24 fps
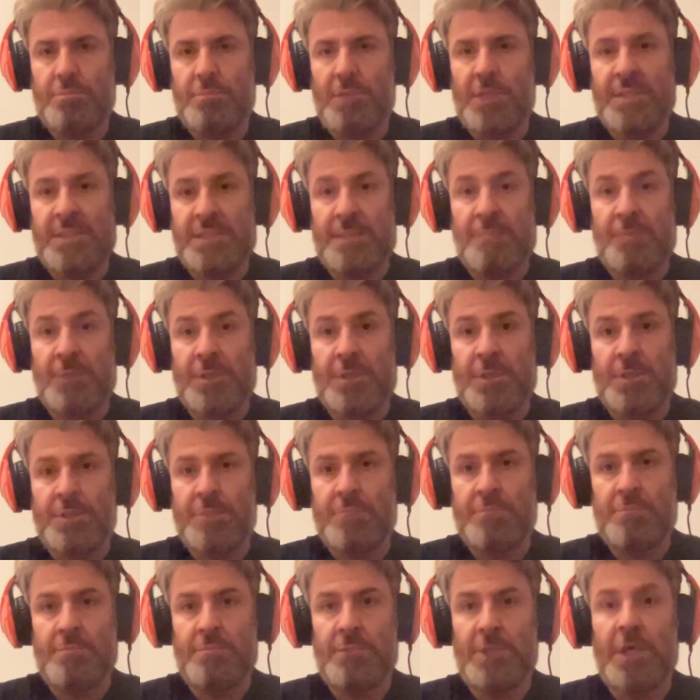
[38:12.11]
has
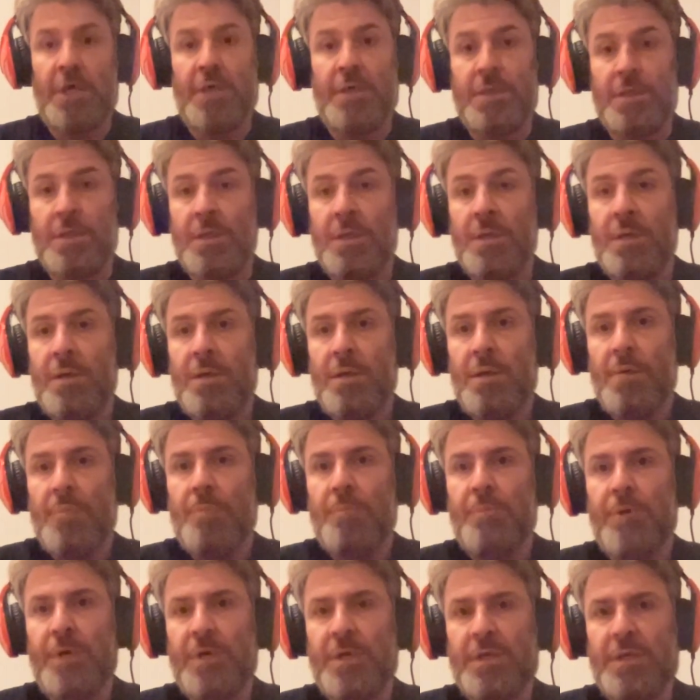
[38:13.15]
seemingly done,
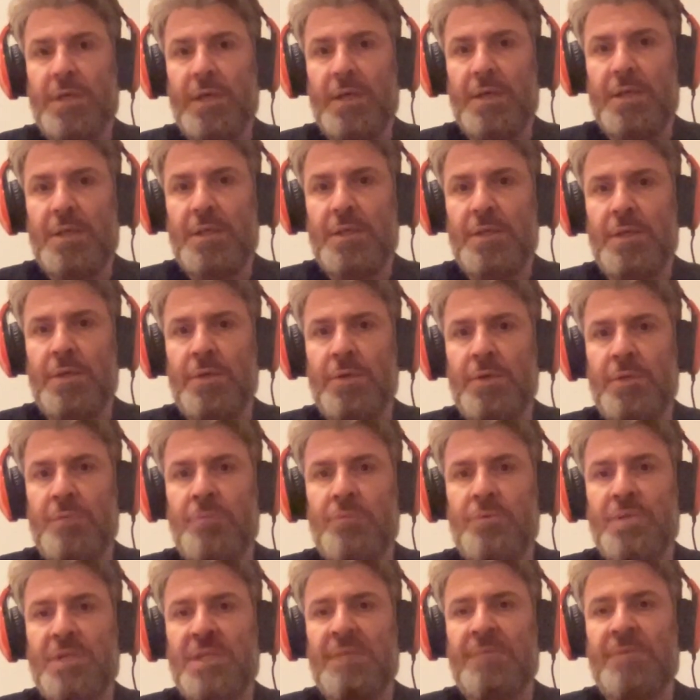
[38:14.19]
but you know,
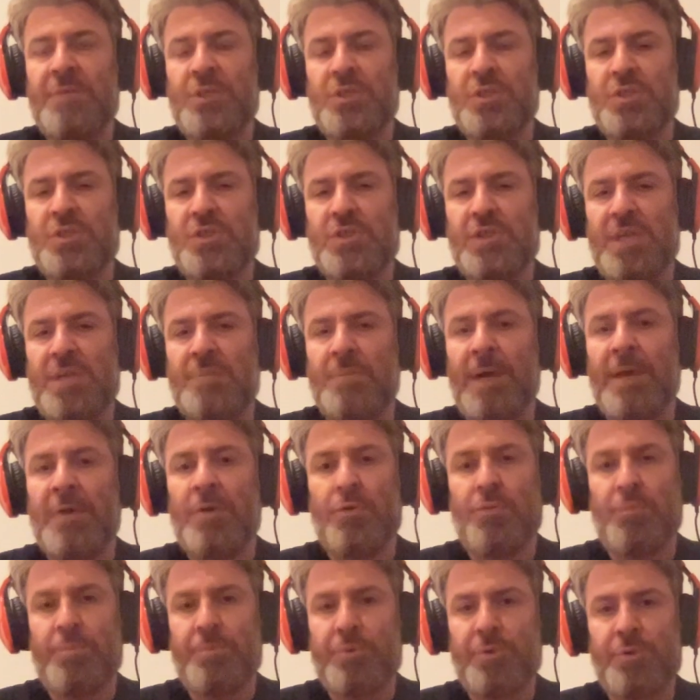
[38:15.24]
it, even just in my
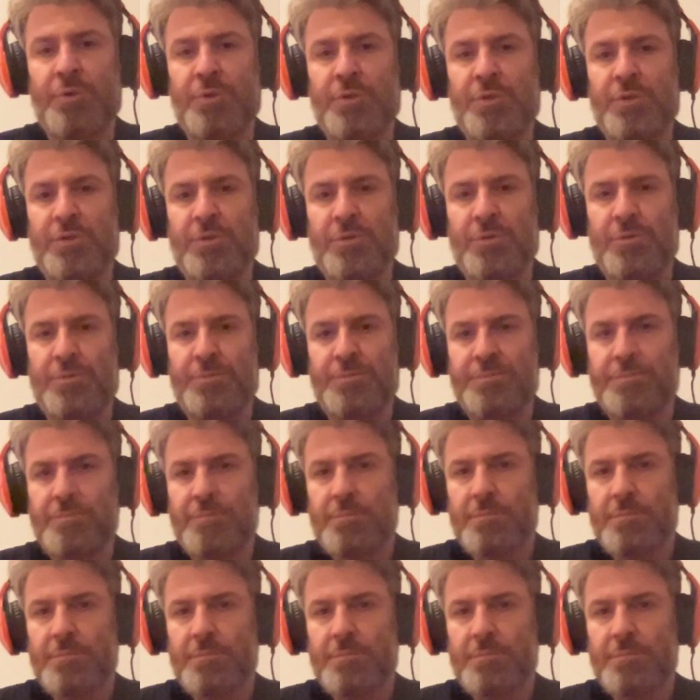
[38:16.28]
own personal